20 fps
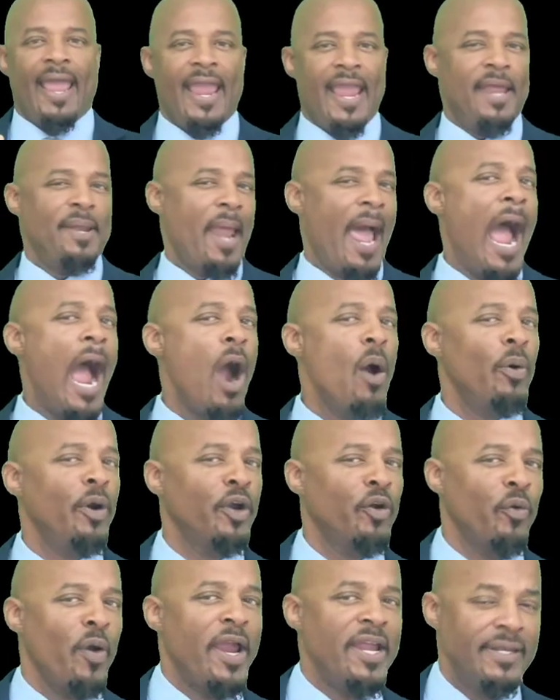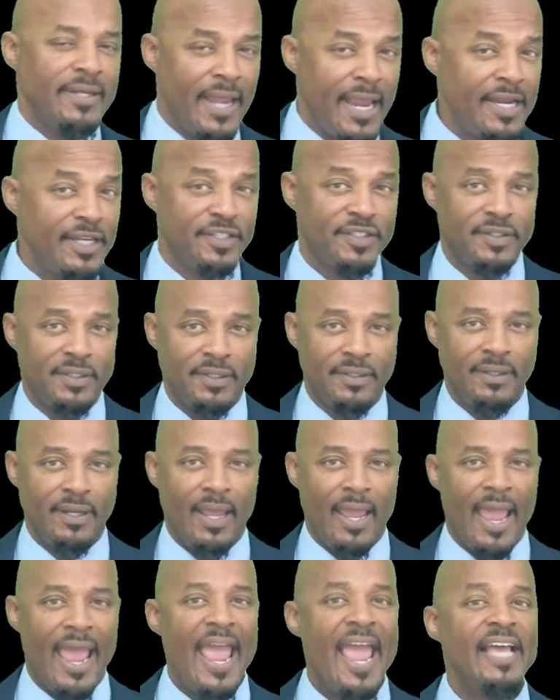And our great
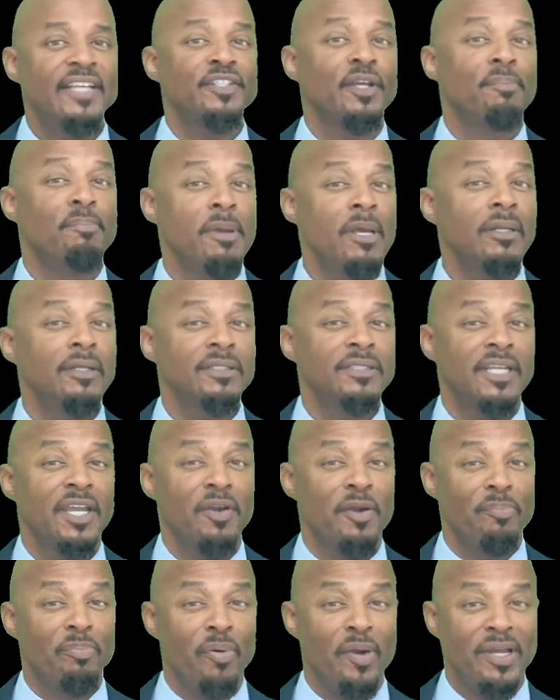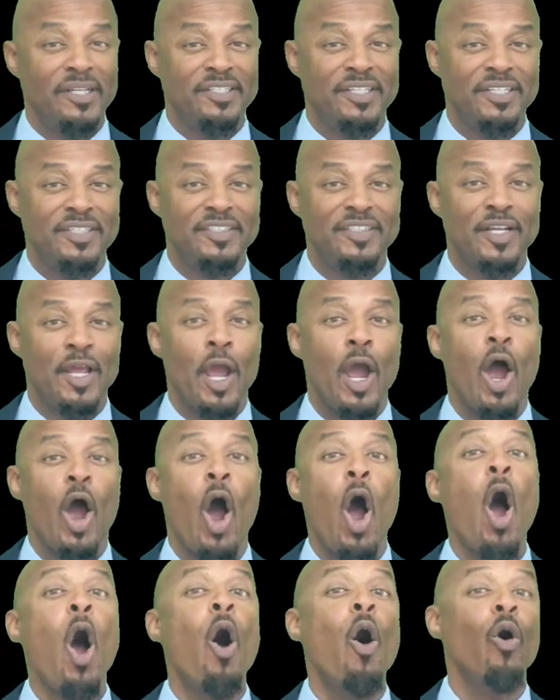nation has a military presence
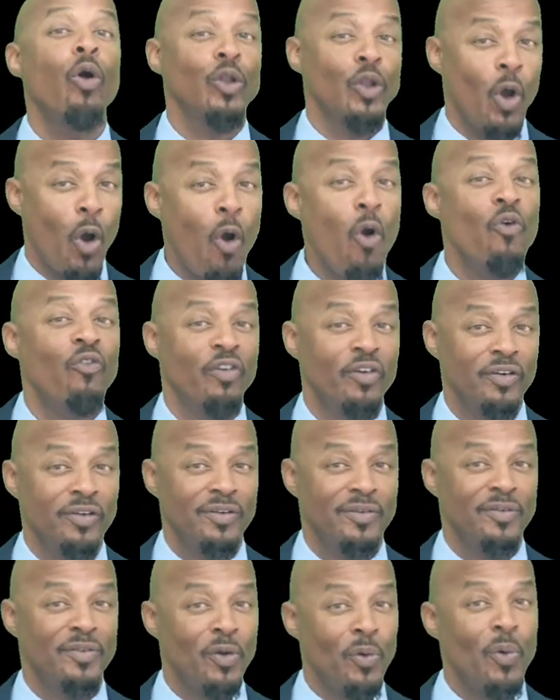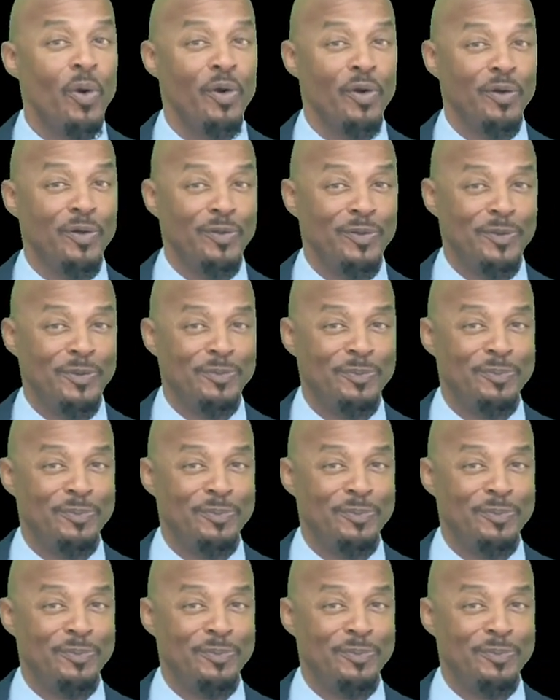all over the world.